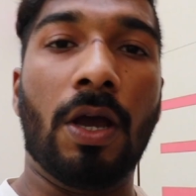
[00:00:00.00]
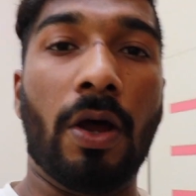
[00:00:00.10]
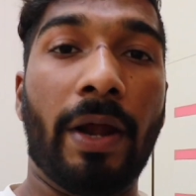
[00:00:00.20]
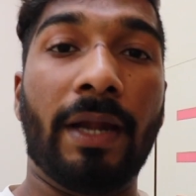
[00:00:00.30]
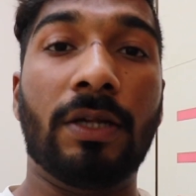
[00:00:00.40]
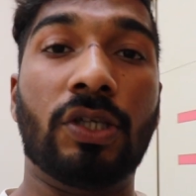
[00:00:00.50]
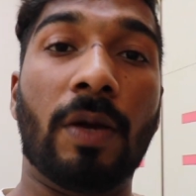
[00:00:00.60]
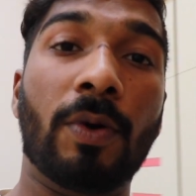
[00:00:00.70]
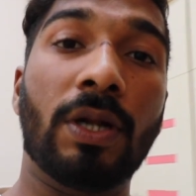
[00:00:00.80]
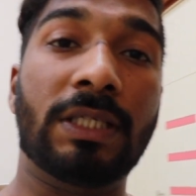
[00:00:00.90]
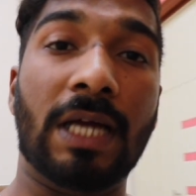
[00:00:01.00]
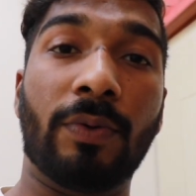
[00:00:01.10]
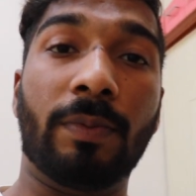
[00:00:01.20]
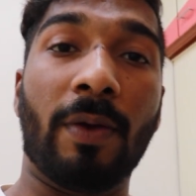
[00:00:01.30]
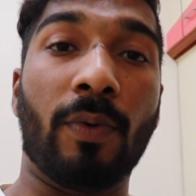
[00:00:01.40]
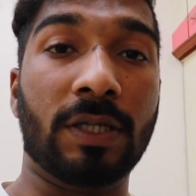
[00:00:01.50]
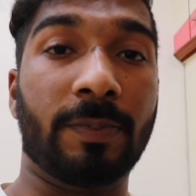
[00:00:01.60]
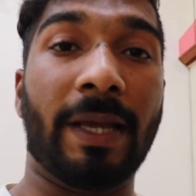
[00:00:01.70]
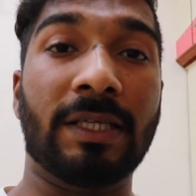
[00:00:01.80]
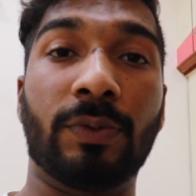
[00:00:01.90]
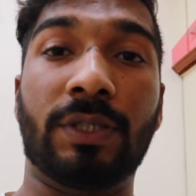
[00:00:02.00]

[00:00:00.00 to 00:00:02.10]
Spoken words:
Alright, so I'm going to start with my workspace, which